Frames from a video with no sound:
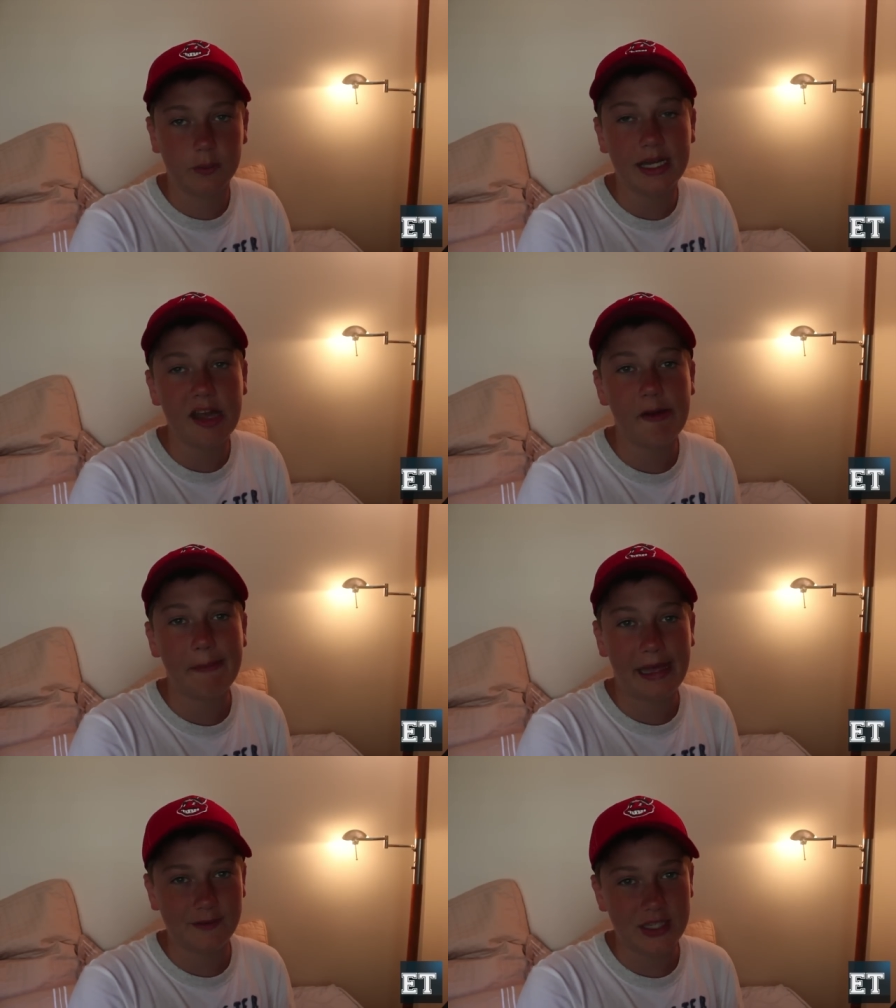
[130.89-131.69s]
Right now, I'm
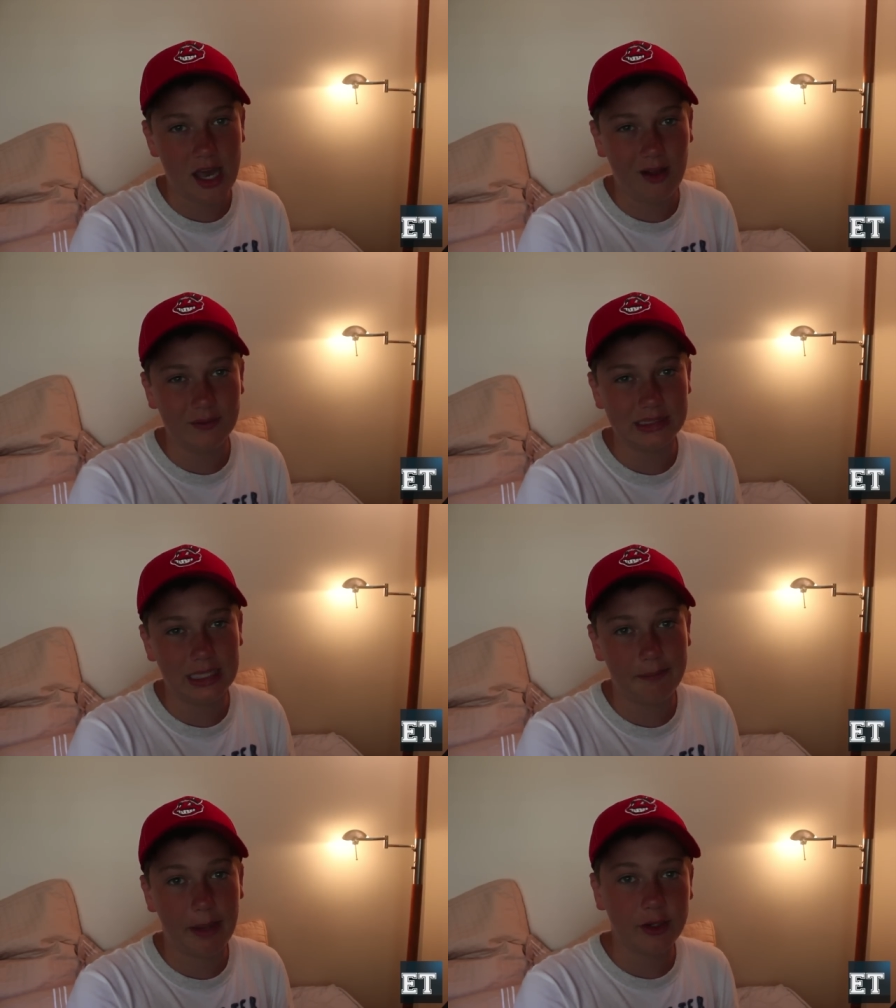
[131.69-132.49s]
out of town
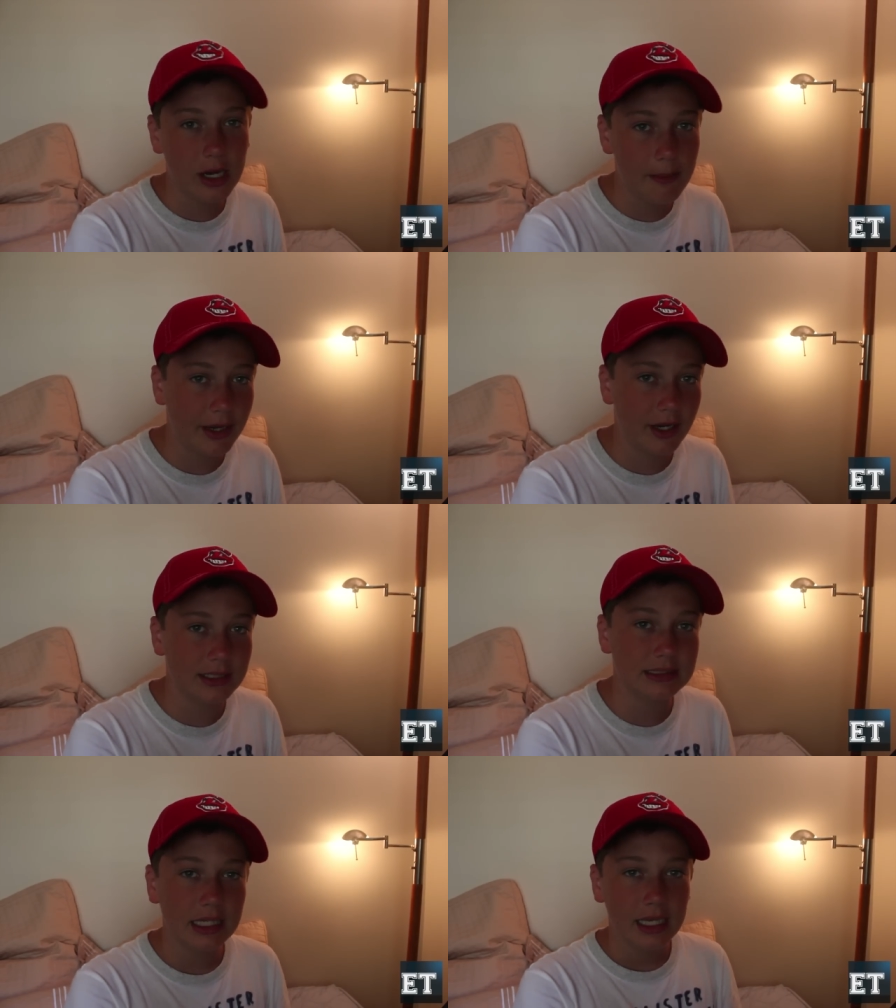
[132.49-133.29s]
visiting my
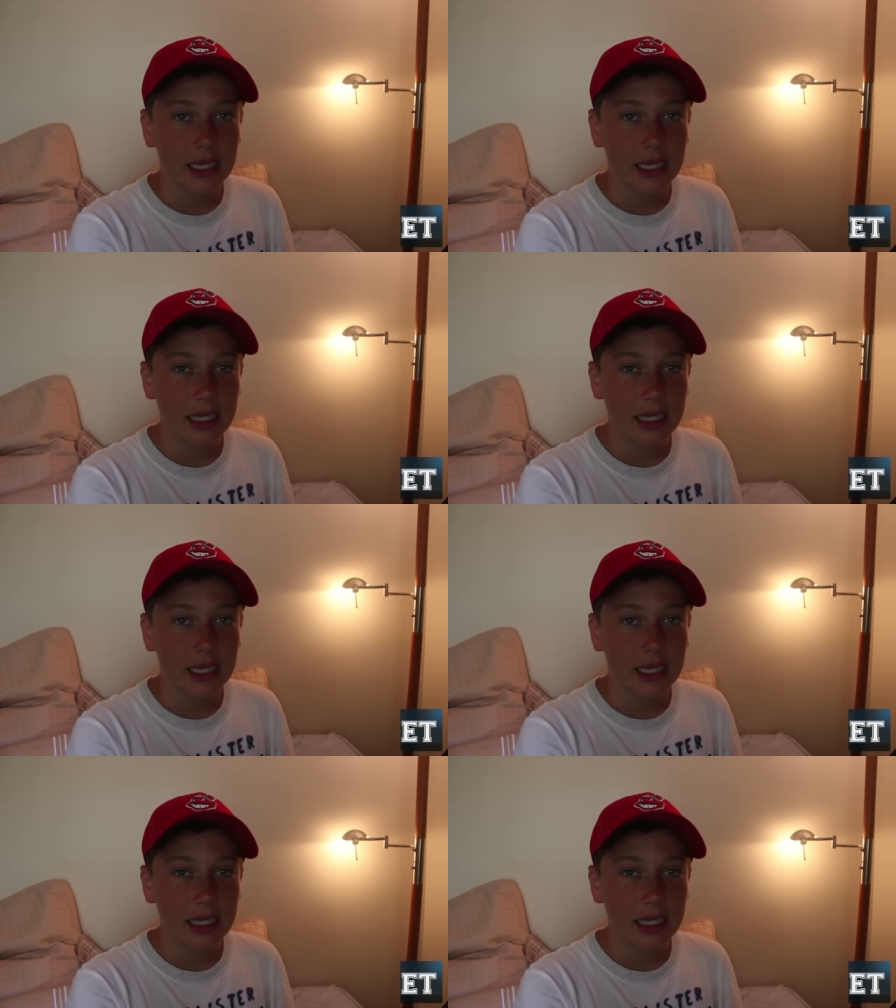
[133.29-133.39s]
grandparents,